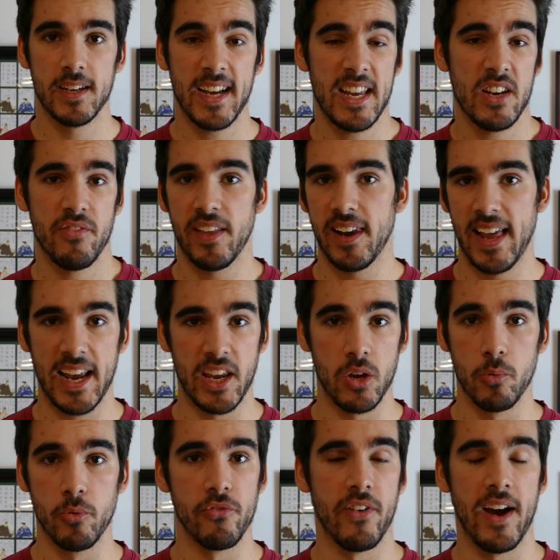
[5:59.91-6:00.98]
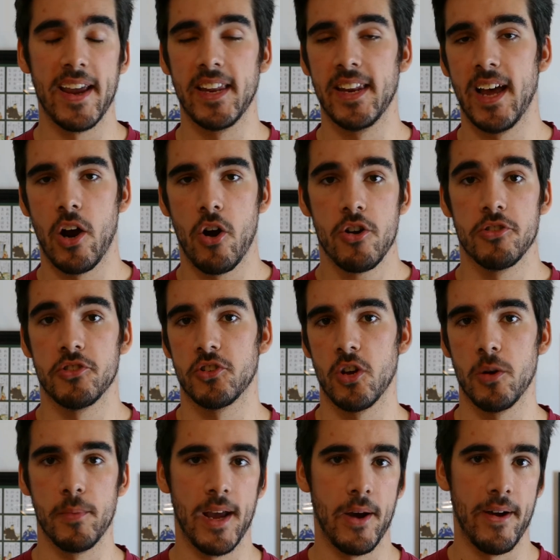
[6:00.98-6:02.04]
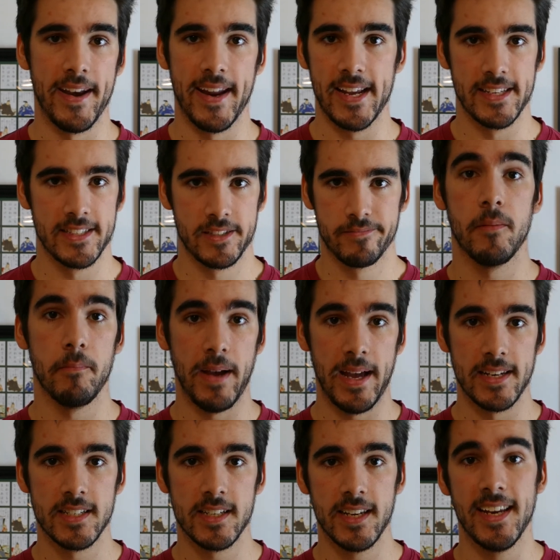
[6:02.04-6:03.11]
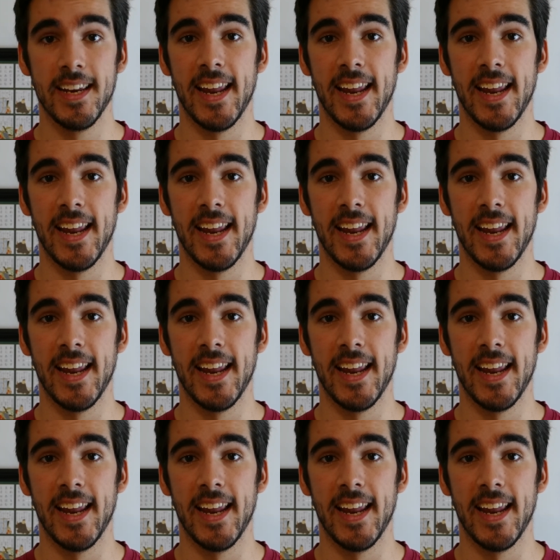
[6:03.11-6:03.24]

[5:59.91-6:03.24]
Kind of the like you would find in a horoscope nowadays. But, in